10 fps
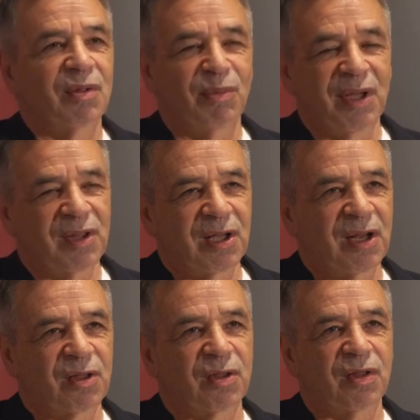So made the
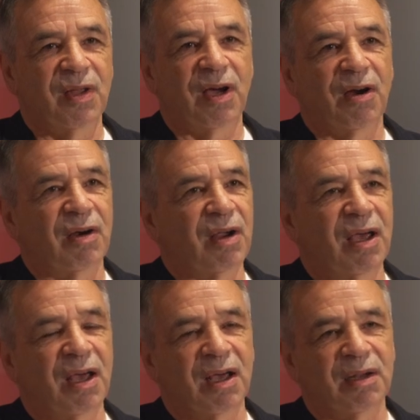connection there,
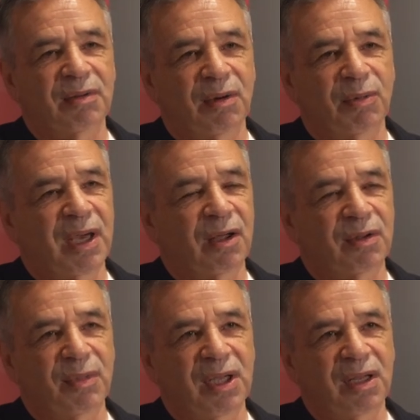and uh, we
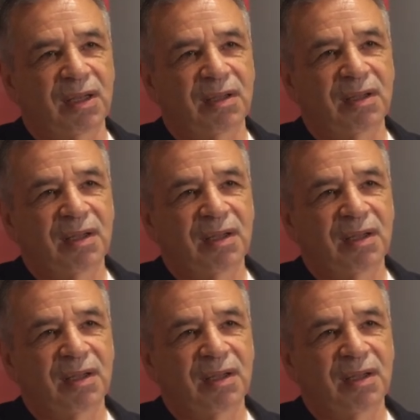held a meeting,